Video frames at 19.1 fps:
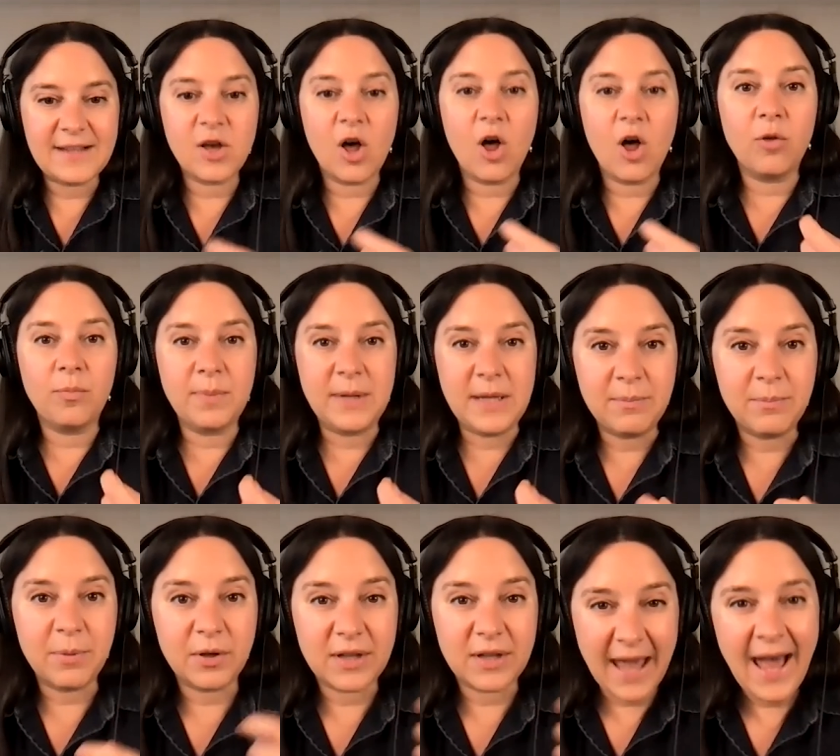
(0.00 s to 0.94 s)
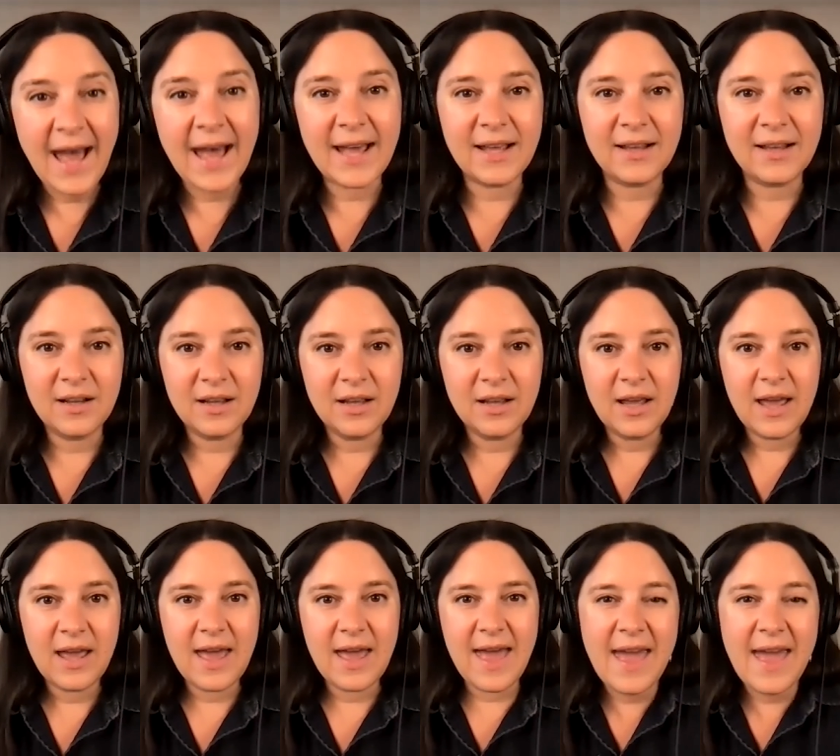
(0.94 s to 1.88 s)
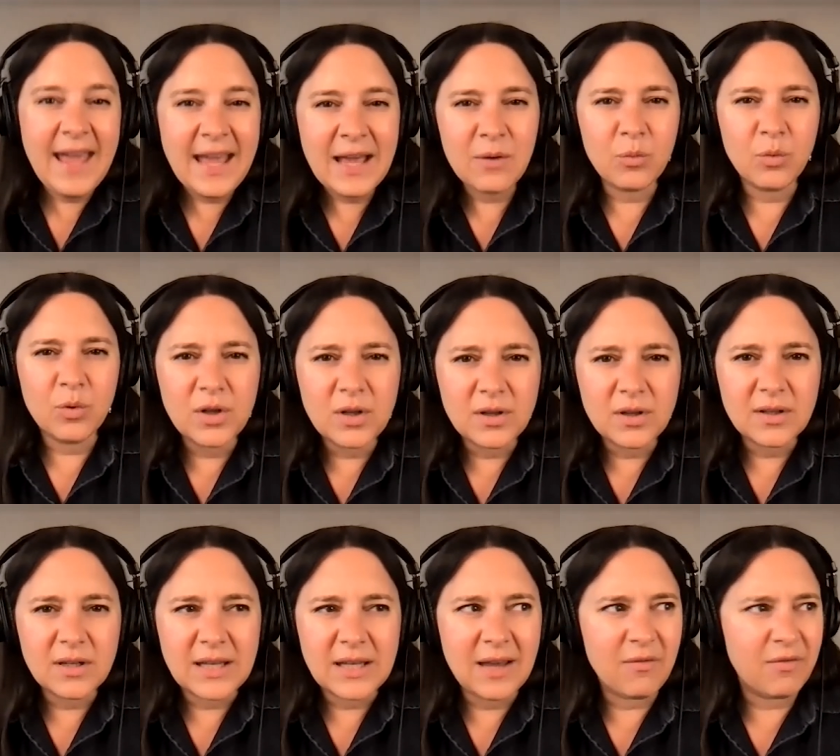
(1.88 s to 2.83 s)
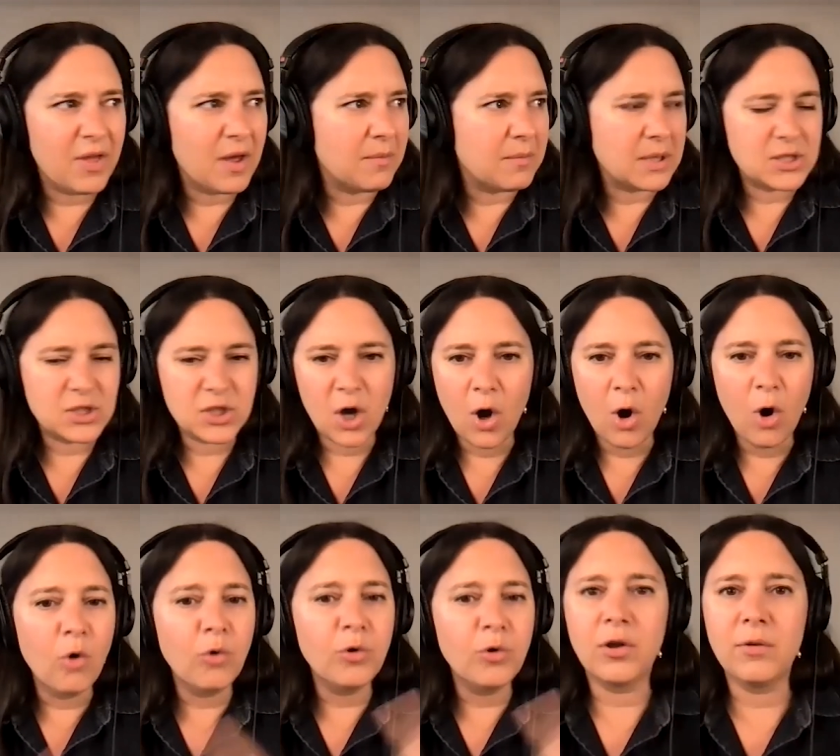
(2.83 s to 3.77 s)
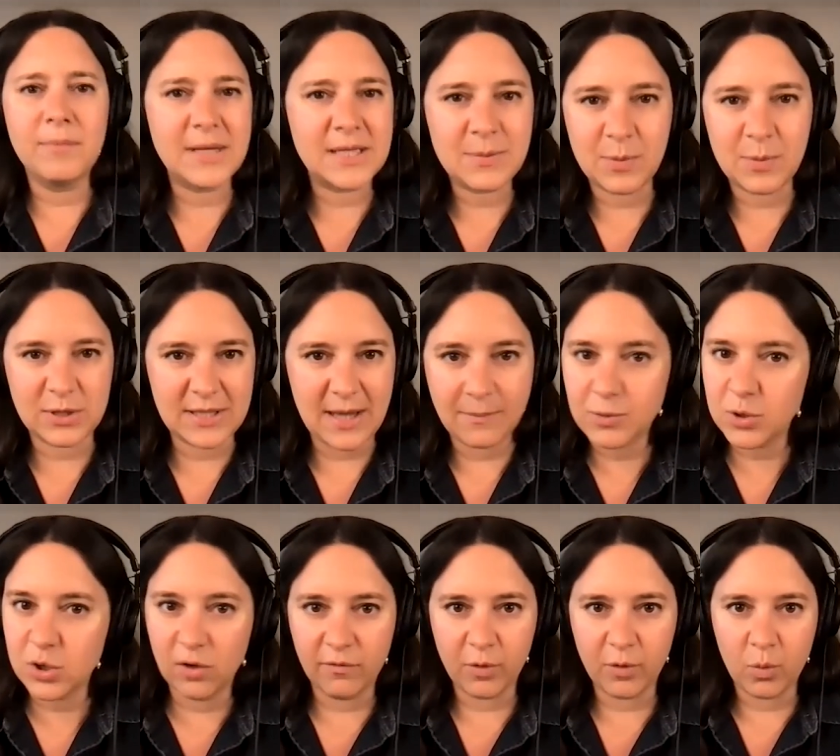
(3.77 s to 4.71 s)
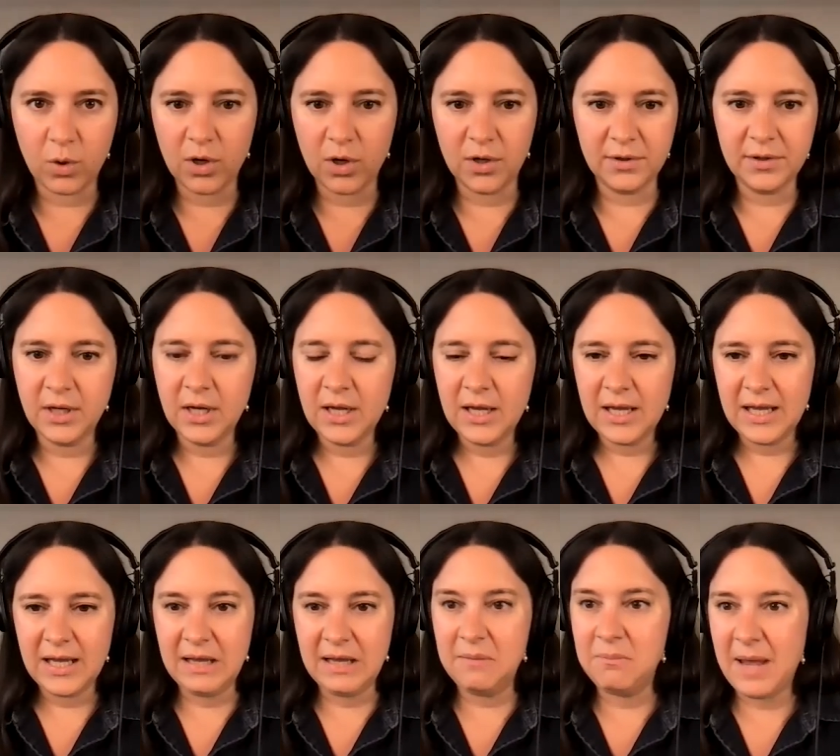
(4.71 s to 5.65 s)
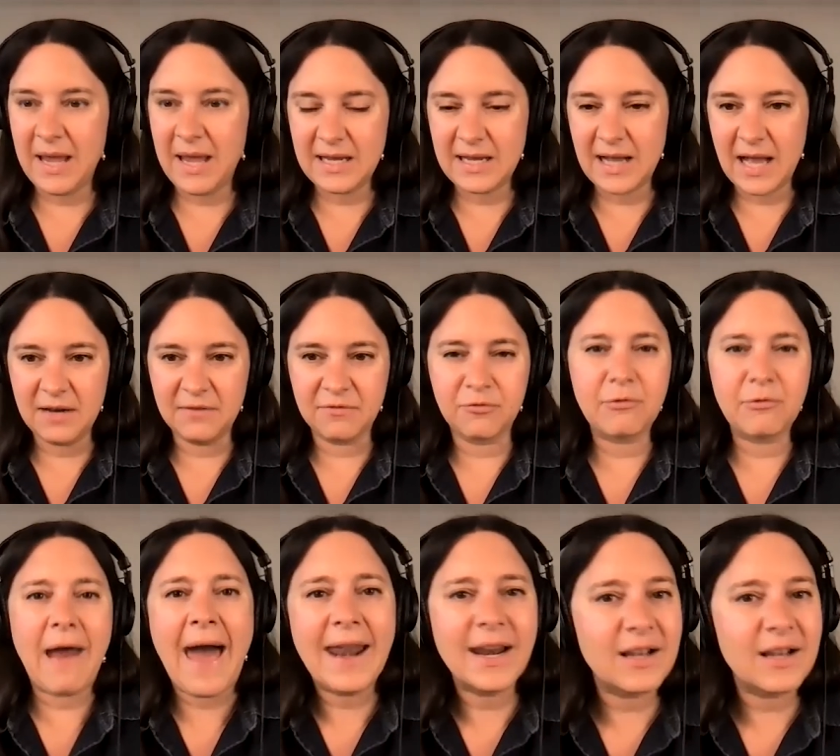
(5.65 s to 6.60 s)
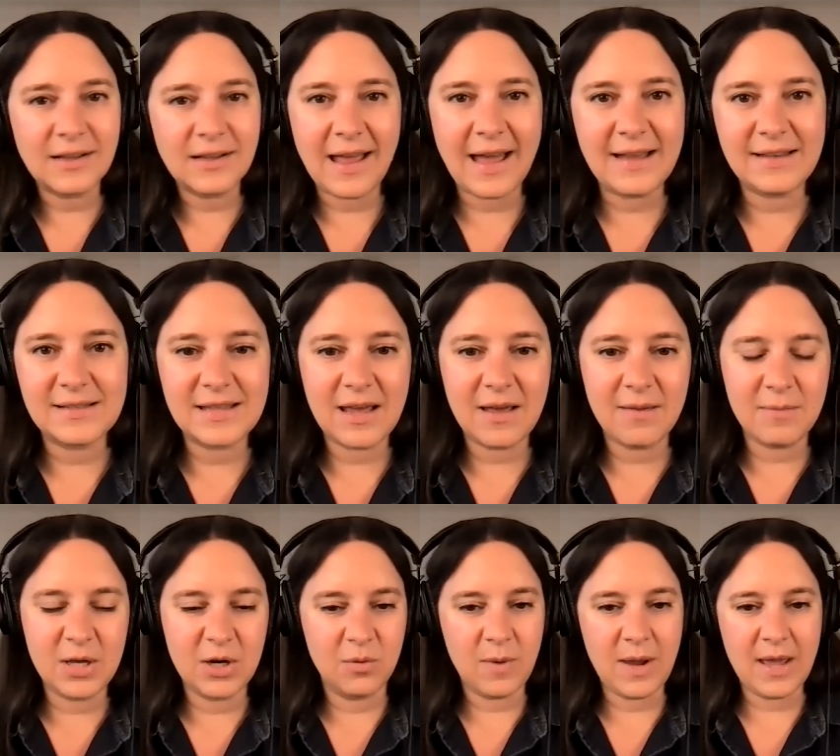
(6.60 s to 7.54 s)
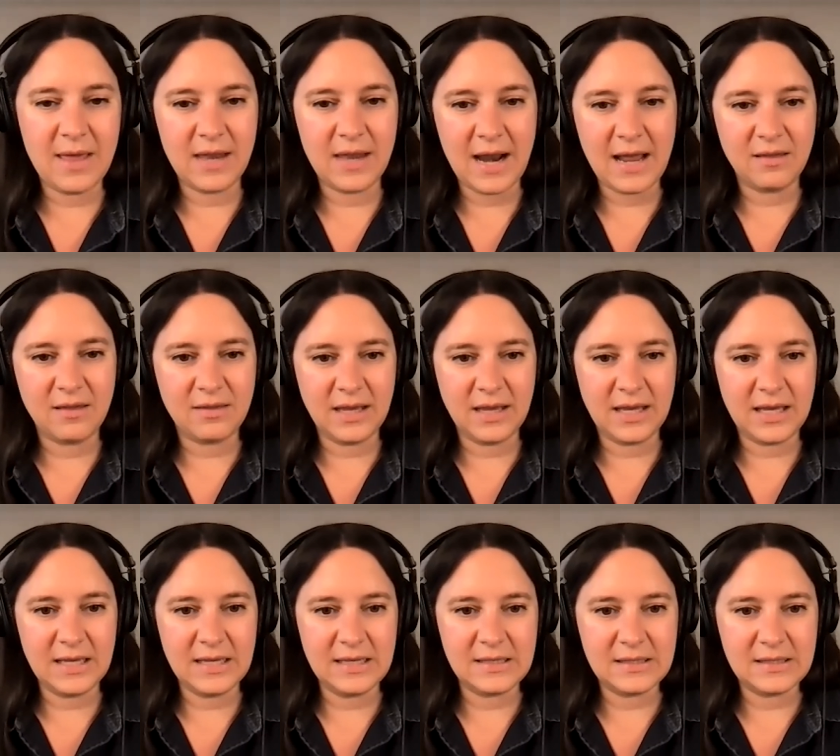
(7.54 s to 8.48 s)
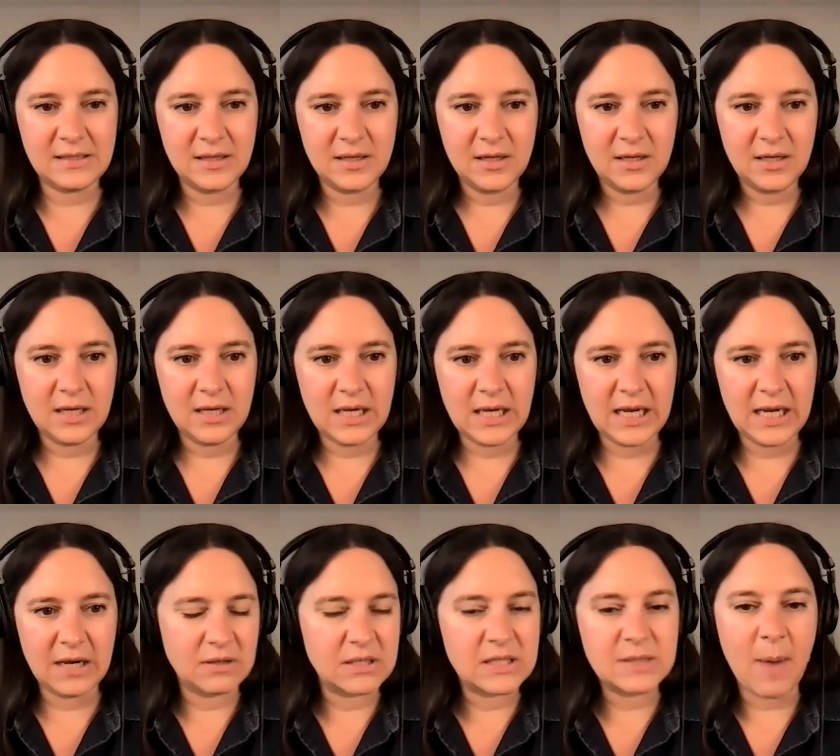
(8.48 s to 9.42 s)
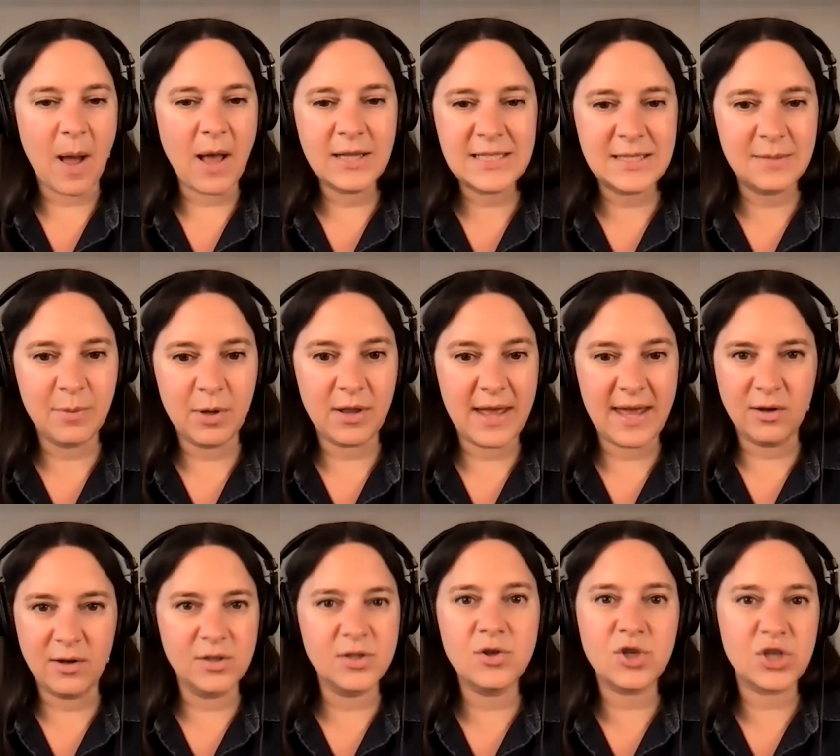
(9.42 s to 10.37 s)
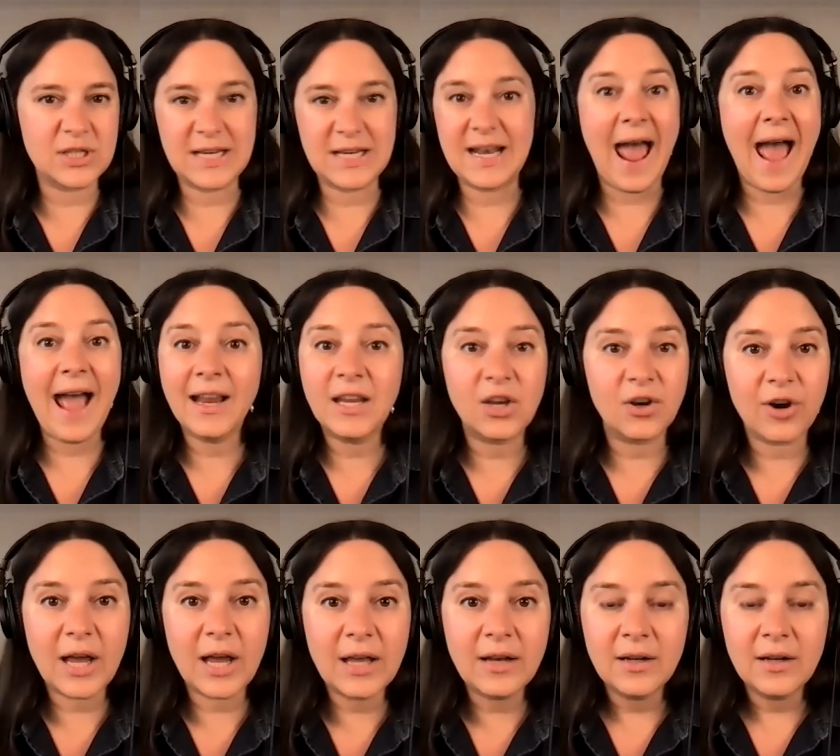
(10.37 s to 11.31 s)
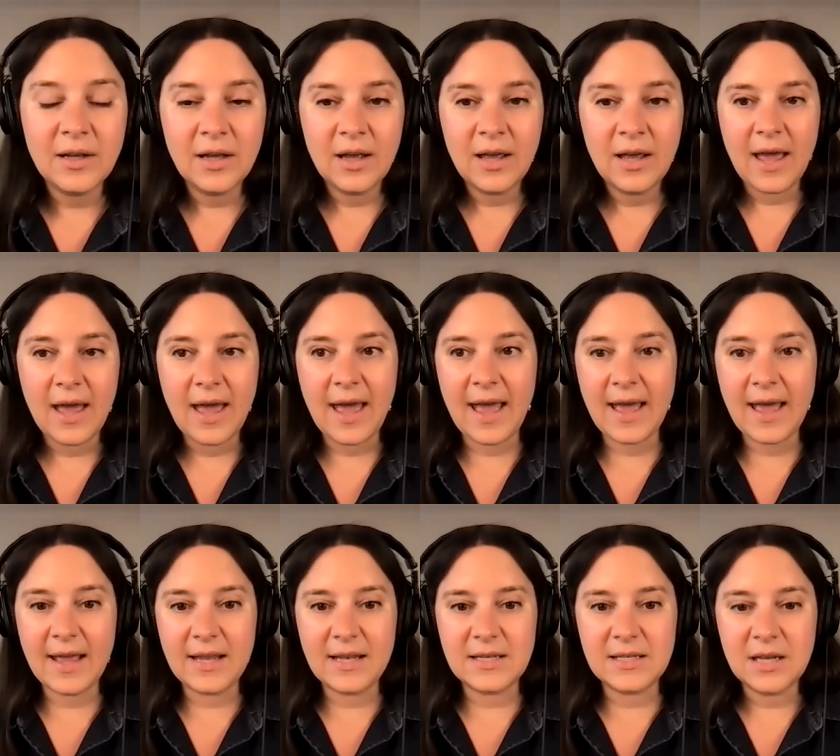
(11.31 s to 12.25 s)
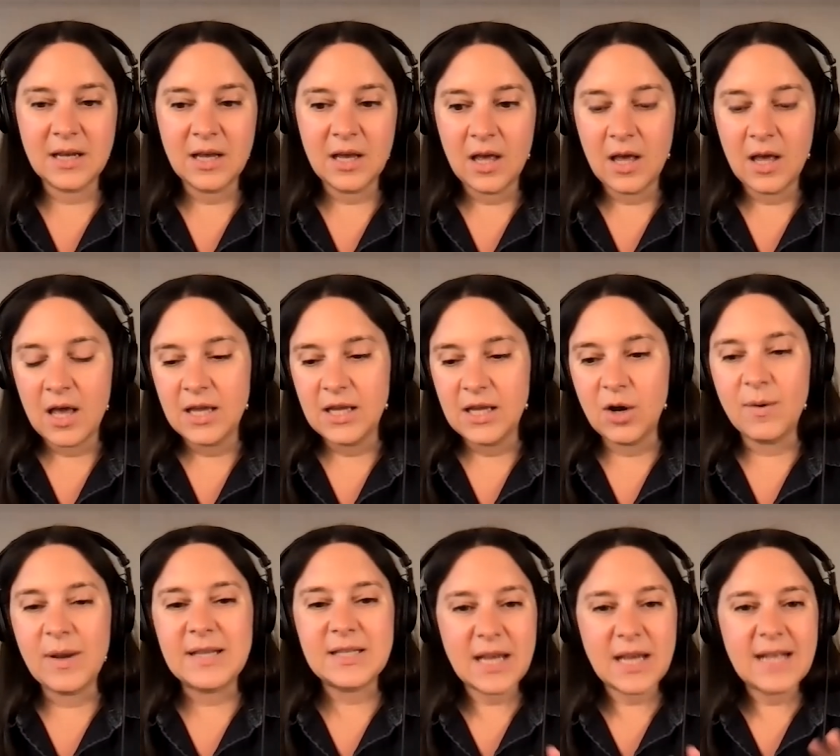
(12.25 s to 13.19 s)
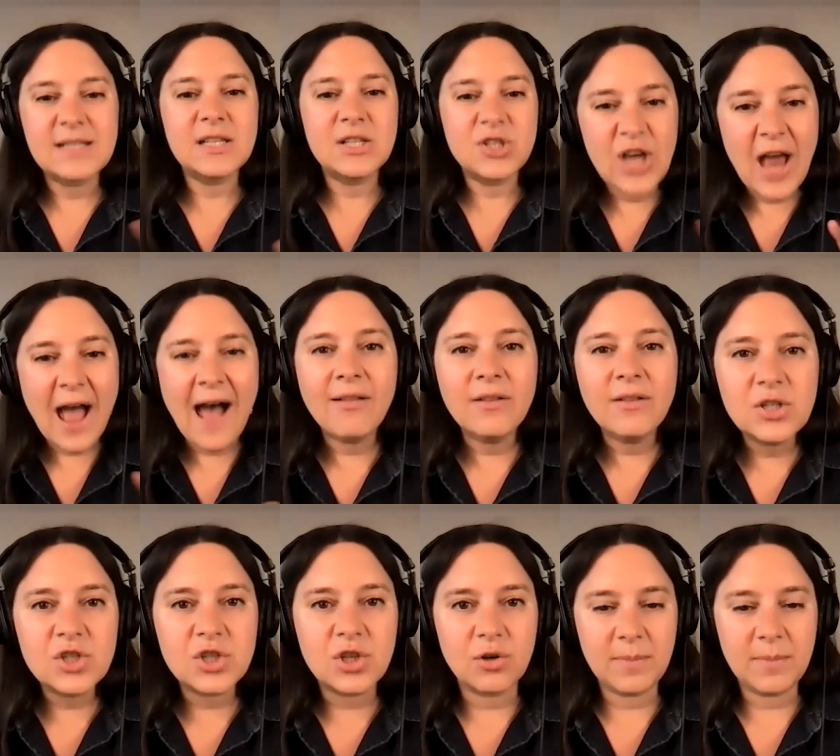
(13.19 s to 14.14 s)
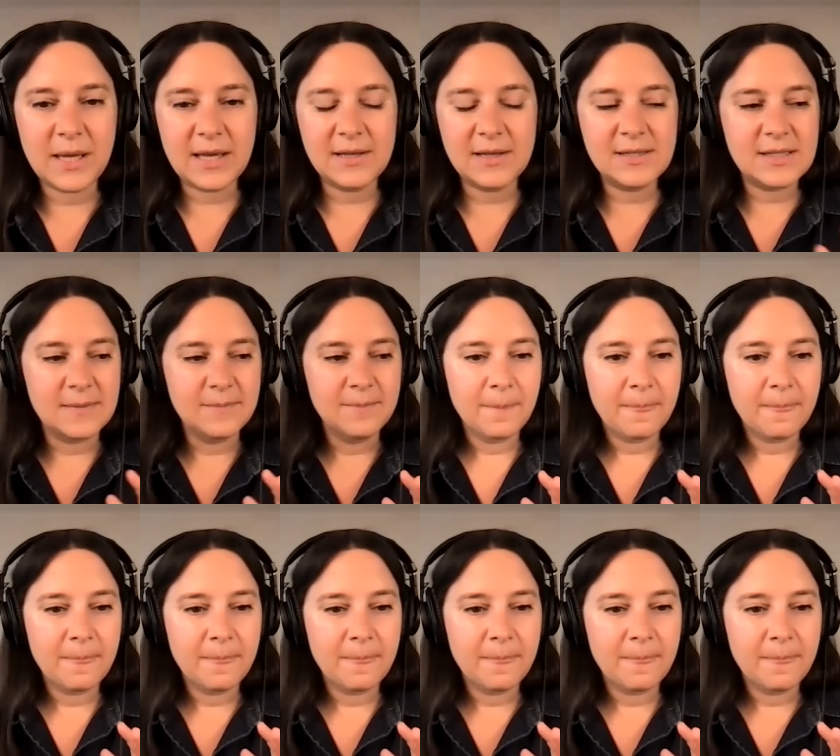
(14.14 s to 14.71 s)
all people get, a, it will give them a total misperception of the world. It may kind of radicalize them in a way that I think is irresponsible and also just inaccurate. And, you know, it's it's a challenge though, because